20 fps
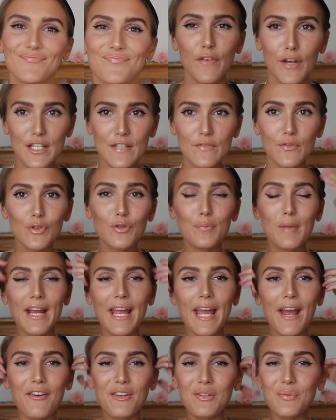First of all, my
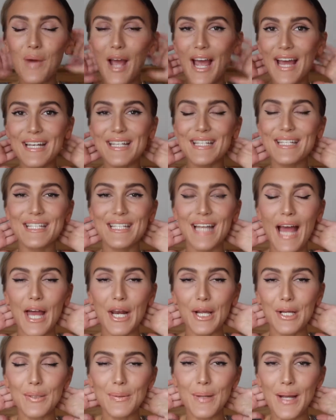hair is wet, and
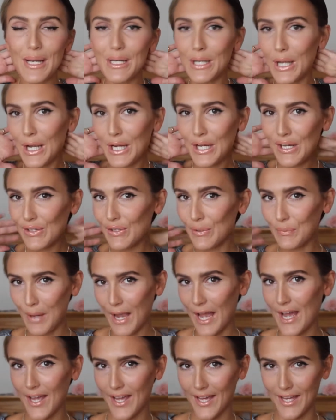I quite like the
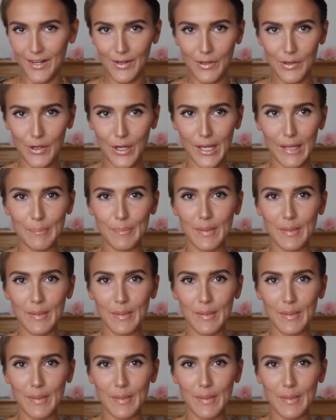wet hair look,